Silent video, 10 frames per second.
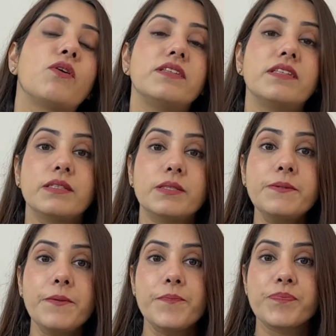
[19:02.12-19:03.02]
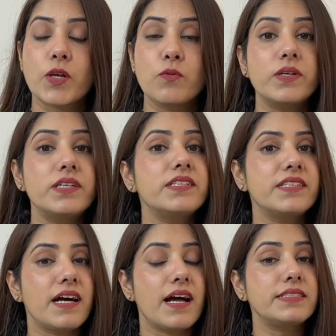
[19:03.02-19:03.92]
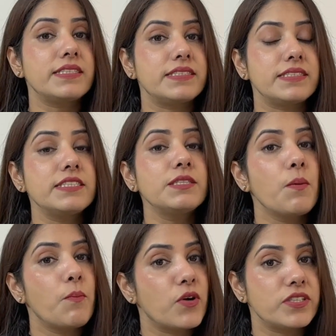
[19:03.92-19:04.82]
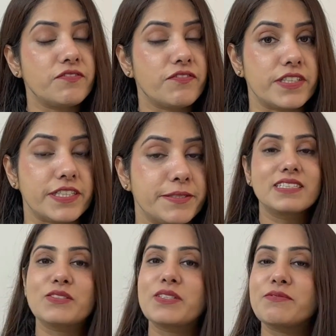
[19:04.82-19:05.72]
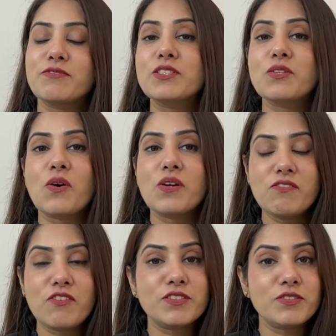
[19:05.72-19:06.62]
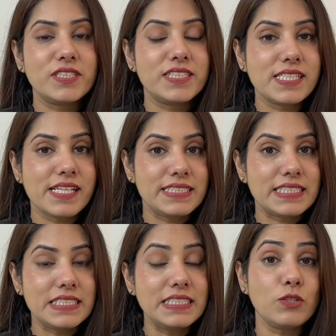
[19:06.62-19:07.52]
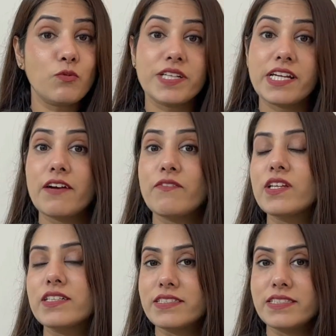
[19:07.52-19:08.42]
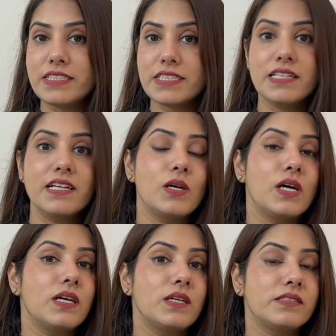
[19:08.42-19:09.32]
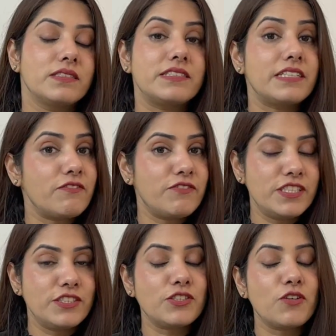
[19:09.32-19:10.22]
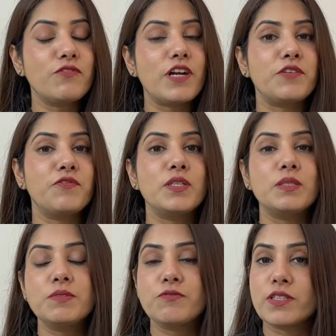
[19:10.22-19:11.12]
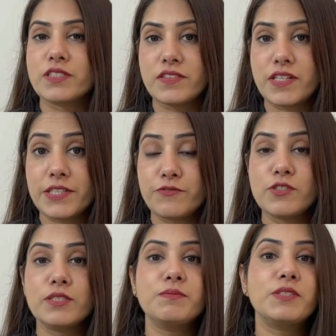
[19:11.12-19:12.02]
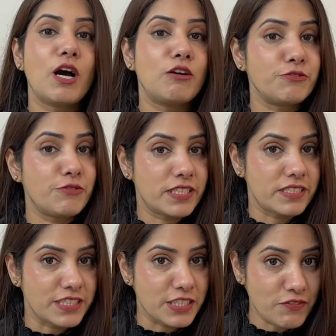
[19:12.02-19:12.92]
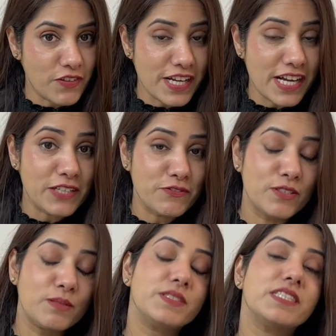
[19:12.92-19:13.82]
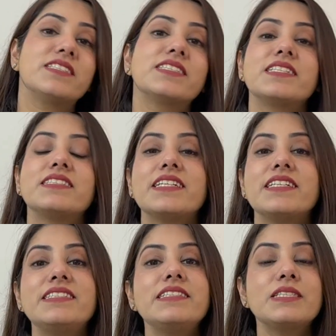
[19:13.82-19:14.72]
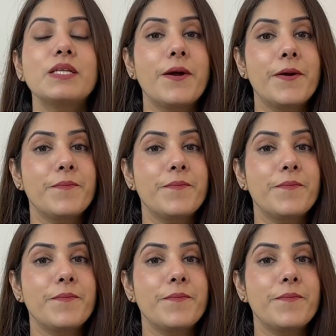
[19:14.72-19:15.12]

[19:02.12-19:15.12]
on the word that it is modifying. So that was all for today's lesson. So we have learned the definition of adverbs, what are adverbs, how to identify adverbs in a sentence.